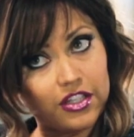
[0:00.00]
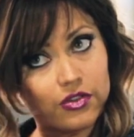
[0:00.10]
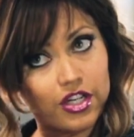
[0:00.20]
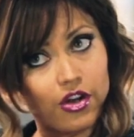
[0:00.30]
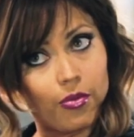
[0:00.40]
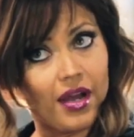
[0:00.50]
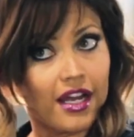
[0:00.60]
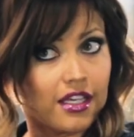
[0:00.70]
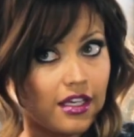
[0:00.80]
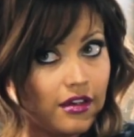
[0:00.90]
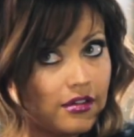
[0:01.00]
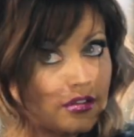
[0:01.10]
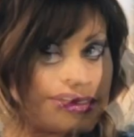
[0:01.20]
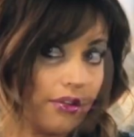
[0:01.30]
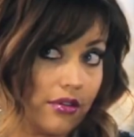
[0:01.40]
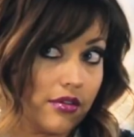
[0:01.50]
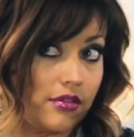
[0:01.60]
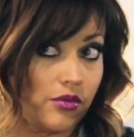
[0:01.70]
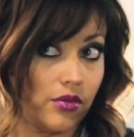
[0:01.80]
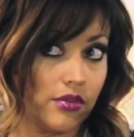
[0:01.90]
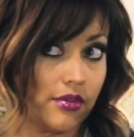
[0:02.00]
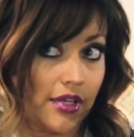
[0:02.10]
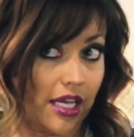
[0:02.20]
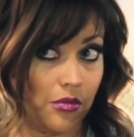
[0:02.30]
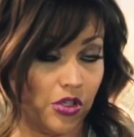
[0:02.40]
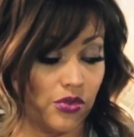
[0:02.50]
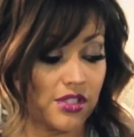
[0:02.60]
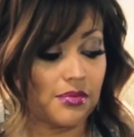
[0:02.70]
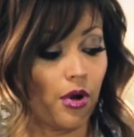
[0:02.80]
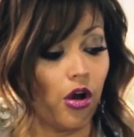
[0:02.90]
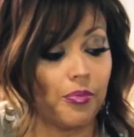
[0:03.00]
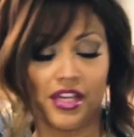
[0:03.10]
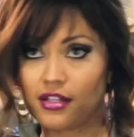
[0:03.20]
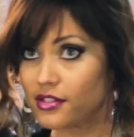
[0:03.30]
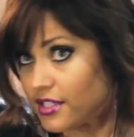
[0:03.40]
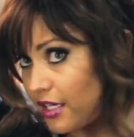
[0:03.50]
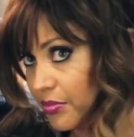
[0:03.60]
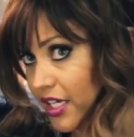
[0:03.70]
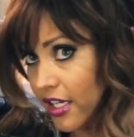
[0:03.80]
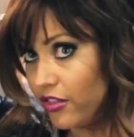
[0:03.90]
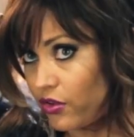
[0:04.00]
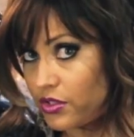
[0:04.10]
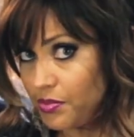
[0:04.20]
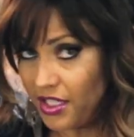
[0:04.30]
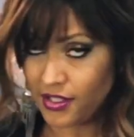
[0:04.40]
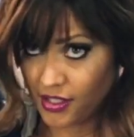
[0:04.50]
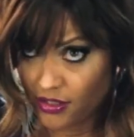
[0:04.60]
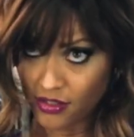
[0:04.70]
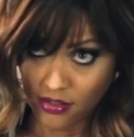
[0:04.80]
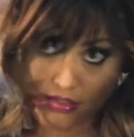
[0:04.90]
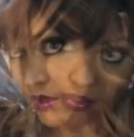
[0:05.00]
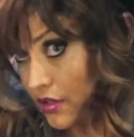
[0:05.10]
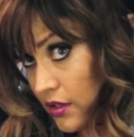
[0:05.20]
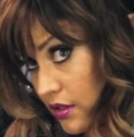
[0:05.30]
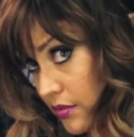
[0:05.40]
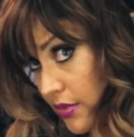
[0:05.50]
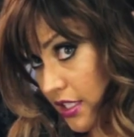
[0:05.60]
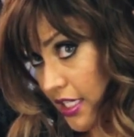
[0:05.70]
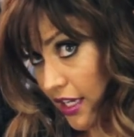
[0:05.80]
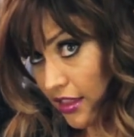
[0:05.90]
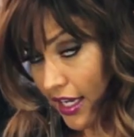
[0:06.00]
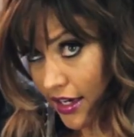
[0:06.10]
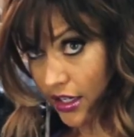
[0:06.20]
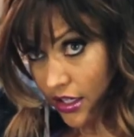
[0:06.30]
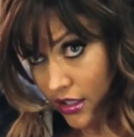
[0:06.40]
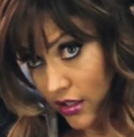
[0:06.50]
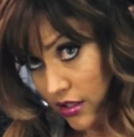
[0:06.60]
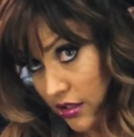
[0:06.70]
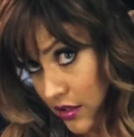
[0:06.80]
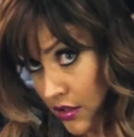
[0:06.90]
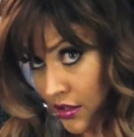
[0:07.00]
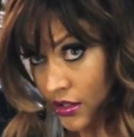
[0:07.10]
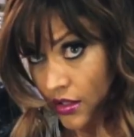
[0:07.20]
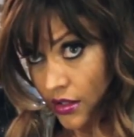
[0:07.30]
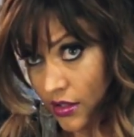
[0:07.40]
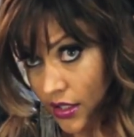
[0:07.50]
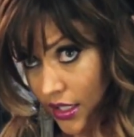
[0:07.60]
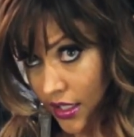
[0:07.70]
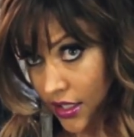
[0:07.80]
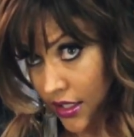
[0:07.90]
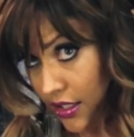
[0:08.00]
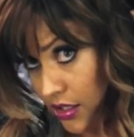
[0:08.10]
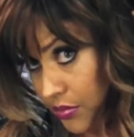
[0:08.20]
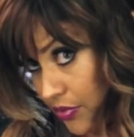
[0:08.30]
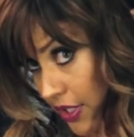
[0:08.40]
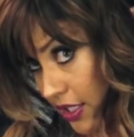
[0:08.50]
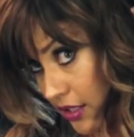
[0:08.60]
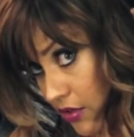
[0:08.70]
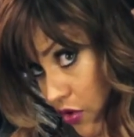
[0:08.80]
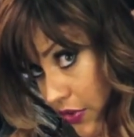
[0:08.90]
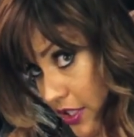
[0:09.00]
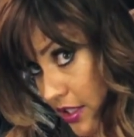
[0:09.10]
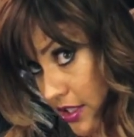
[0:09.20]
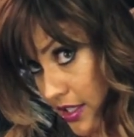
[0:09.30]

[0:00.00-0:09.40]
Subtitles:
and you can go back in and use small pins and pin in those pieces. I'm going to take that hair and bring it over to the